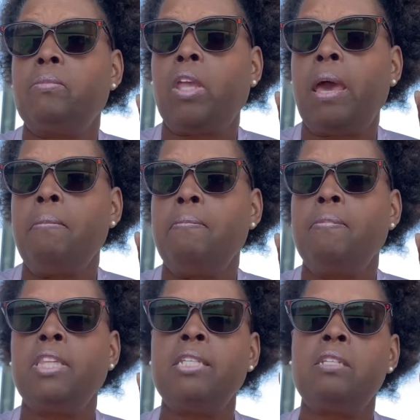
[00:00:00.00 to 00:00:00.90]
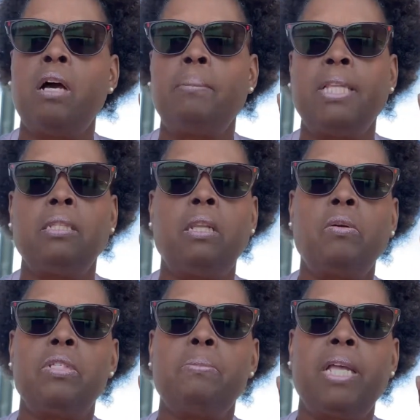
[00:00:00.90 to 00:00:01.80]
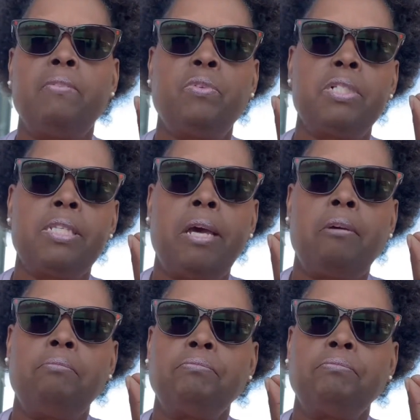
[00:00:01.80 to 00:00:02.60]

Okay, let's talk about the lotus plant for a second.